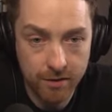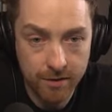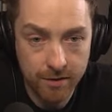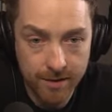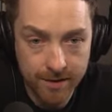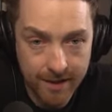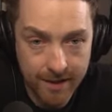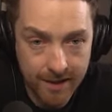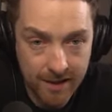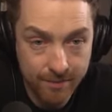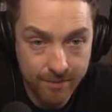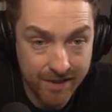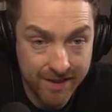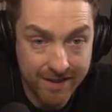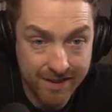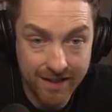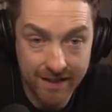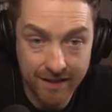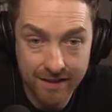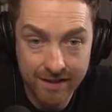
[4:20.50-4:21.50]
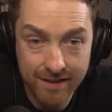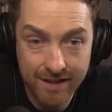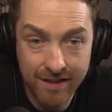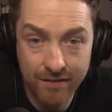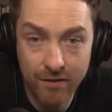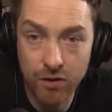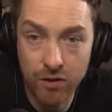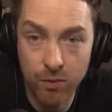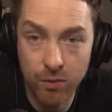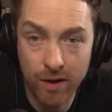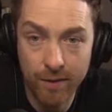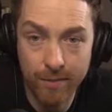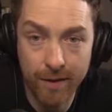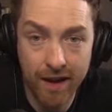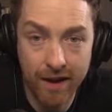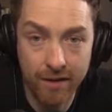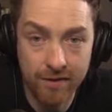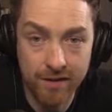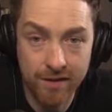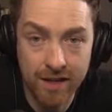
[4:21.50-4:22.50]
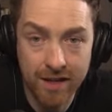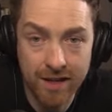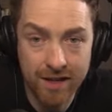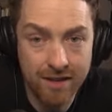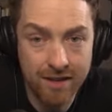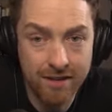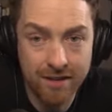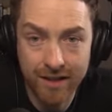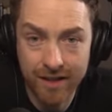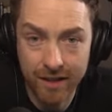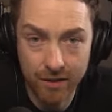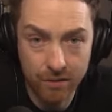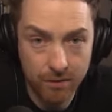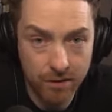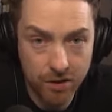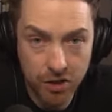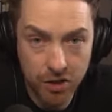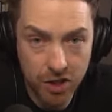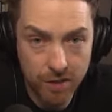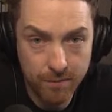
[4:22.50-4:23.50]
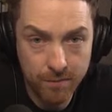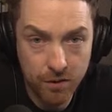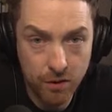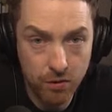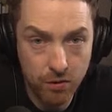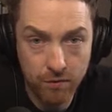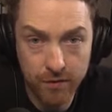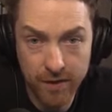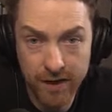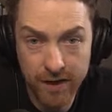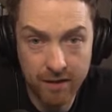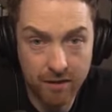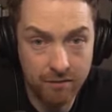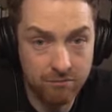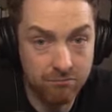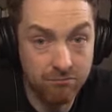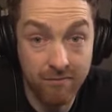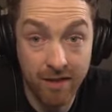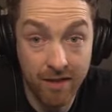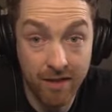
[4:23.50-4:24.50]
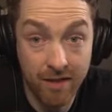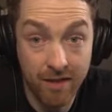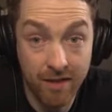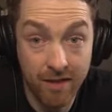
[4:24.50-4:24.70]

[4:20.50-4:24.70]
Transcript: seats, but still £720, you know, cheap tow vehicle. There